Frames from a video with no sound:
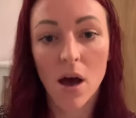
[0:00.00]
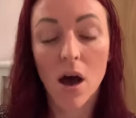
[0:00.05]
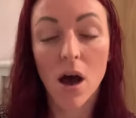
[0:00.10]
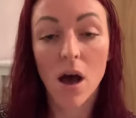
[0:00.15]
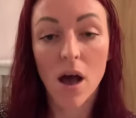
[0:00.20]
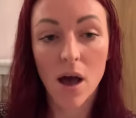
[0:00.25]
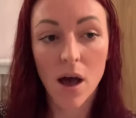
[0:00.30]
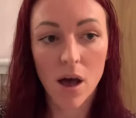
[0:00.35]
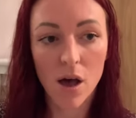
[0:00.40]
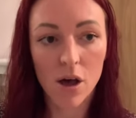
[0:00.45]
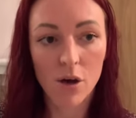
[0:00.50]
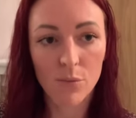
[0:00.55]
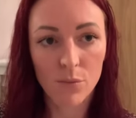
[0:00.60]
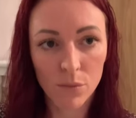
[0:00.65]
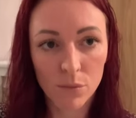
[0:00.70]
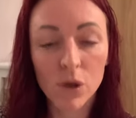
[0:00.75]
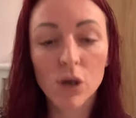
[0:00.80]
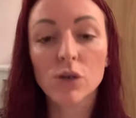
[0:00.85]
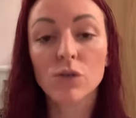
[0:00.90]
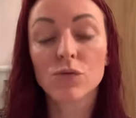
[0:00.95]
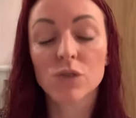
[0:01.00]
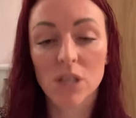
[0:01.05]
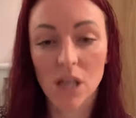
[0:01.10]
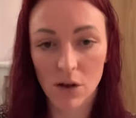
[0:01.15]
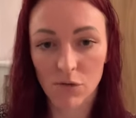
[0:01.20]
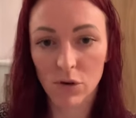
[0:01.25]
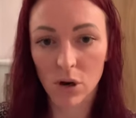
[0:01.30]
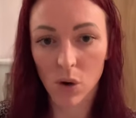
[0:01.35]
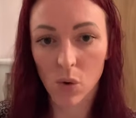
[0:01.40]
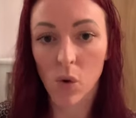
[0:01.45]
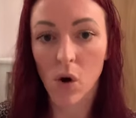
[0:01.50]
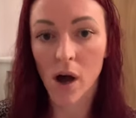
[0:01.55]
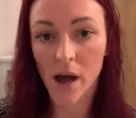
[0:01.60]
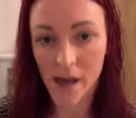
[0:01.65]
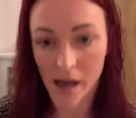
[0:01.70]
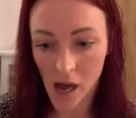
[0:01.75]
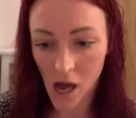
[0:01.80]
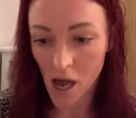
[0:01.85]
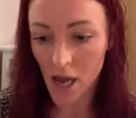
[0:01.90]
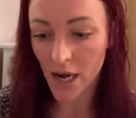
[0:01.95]
um, moves that
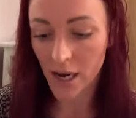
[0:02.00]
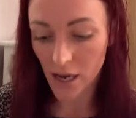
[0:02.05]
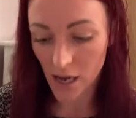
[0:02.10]
require an,